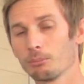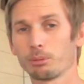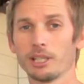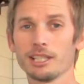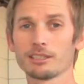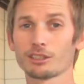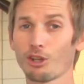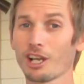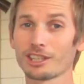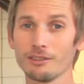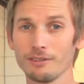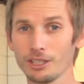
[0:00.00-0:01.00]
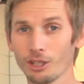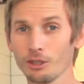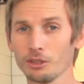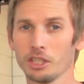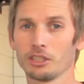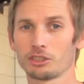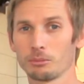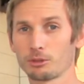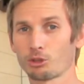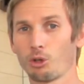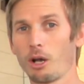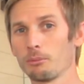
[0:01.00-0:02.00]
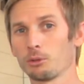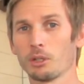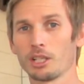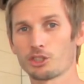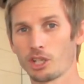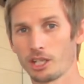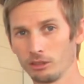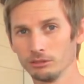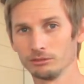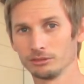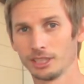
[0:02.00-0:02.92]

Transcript: Please like the video, subscribe to our channel,